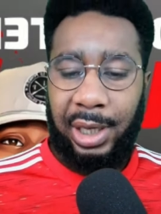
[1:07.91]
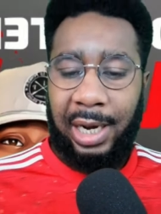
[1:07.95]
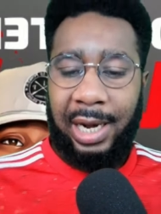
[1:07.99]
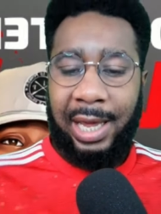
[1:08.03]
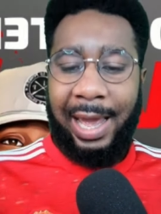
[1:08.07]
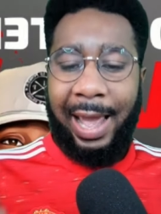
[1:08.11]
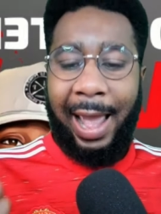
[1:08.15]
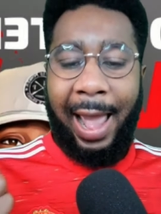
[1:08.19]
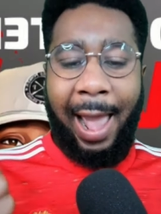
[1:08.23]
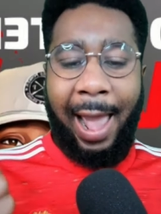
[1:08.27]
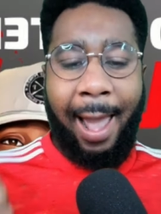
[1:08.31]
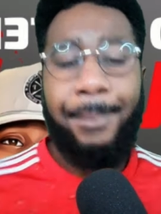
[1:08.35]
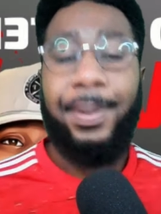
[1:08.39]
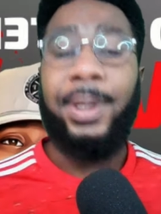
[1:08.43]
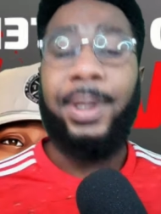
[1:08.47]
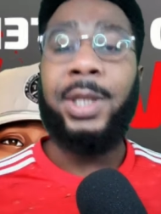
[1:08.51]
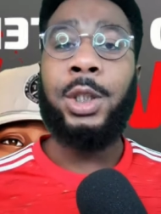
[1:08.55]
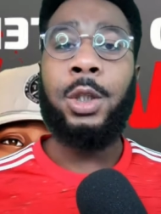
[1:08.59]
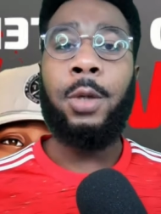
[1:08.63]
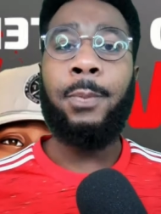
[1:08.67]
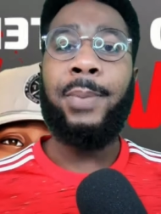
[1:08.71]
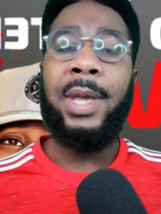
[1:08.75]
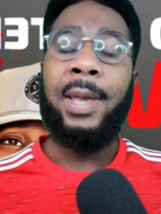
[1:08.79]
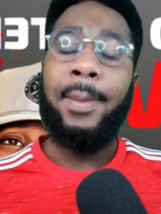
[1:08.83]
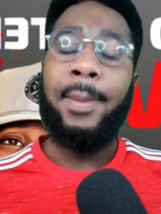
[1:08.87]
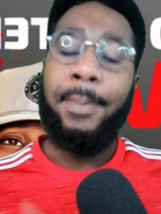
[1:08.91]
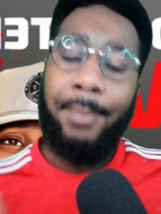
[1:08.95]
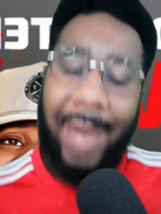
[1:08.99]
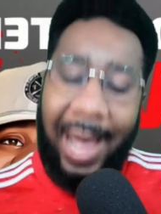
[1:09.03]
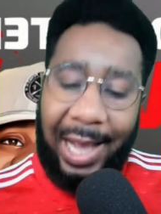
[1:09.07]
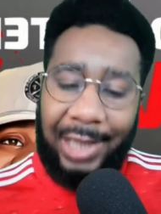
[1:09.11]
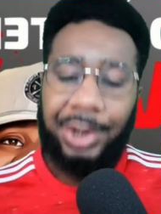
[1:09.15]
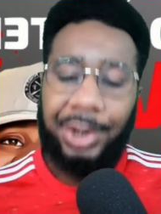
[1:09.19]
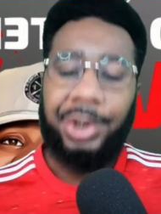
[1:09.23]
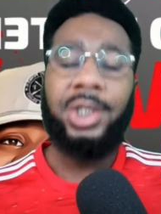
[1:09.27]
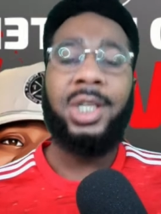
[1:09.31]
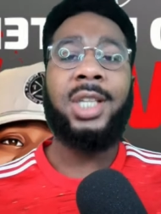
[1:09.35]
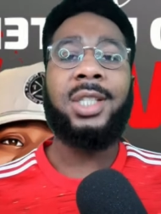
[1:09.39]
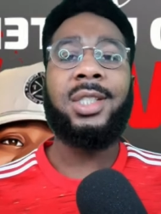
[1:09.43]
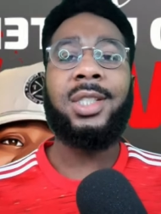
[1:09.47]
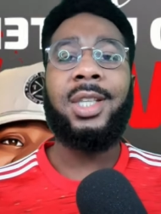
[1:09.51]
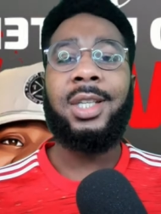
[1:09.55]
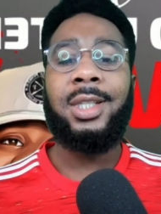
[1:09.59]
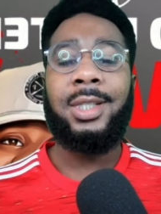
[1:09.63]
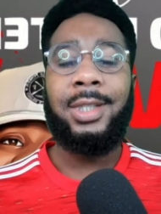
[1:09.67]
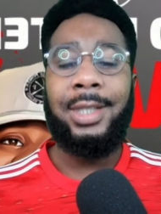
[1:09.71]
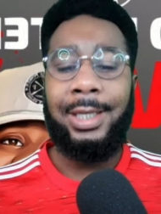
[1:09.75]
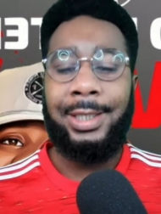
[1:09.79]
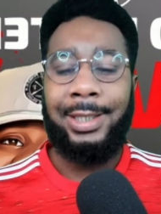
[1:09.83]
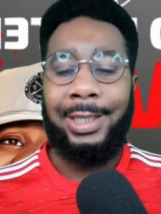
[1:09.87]
And it happens to be Manchester
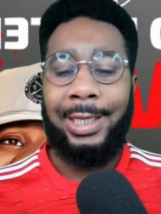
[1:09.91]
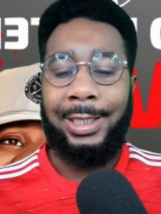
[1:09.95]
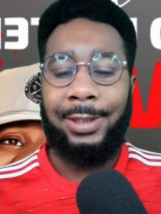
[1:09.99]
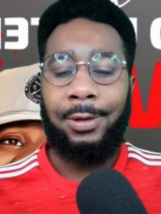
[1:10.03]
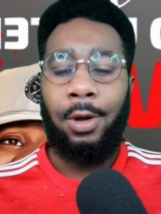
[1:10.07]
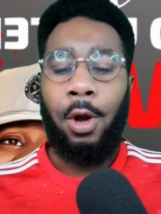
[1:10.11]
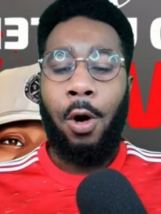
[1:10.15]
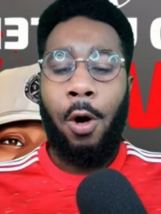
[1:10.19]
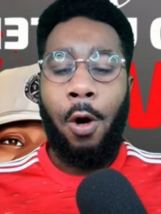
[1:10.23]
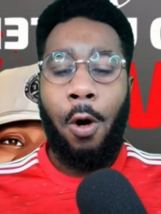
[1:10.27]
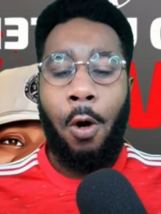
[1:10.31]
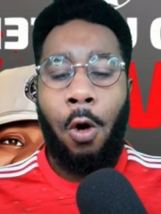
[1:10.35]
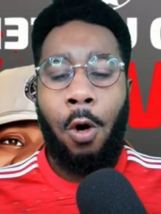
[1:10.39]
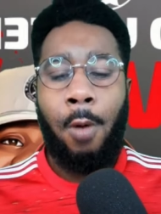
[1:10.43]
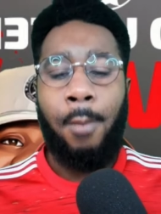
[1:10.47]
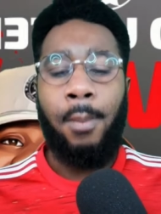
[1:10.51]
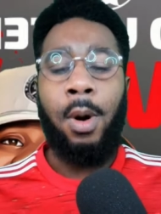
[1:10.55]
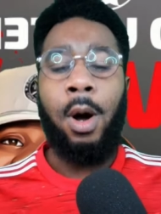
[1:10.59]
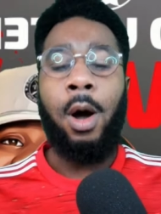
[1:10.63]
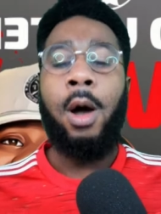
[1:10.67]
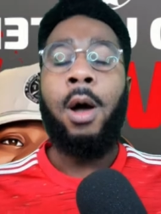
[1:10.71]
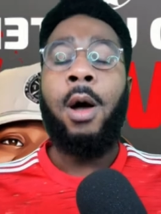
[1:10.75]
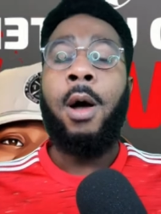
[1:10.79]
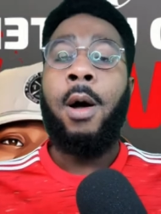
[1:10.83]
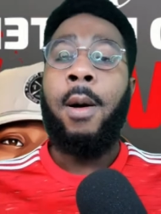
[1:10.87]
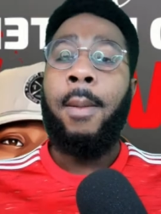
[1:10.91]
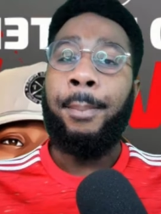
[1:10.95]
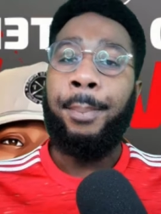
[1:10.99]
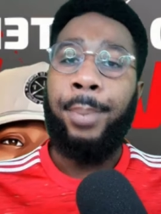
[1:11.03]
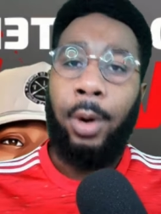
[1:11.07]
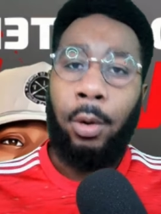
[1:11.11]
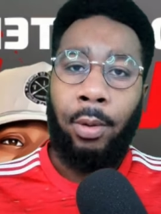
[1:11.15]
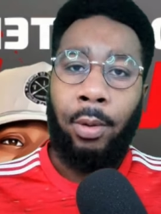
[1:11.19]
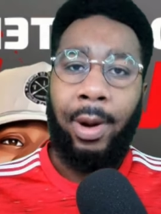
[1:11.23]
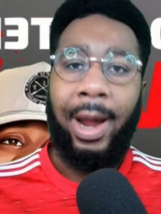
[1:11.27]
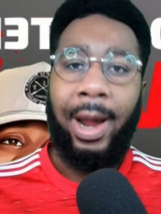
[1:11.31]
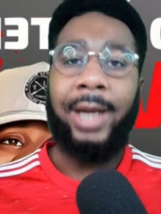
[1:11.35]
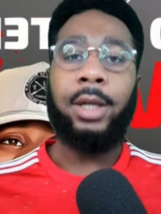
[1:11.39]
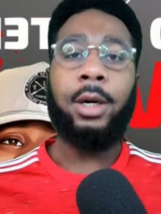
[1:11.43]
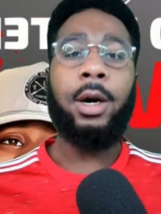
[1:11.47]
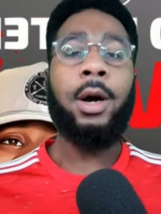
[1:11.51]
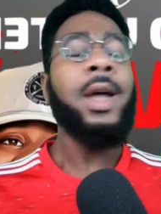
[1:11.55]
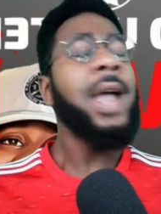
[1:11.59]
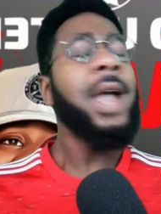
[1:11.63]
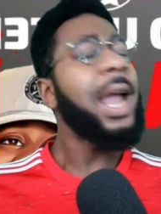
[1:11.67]
City's Omar Berrada,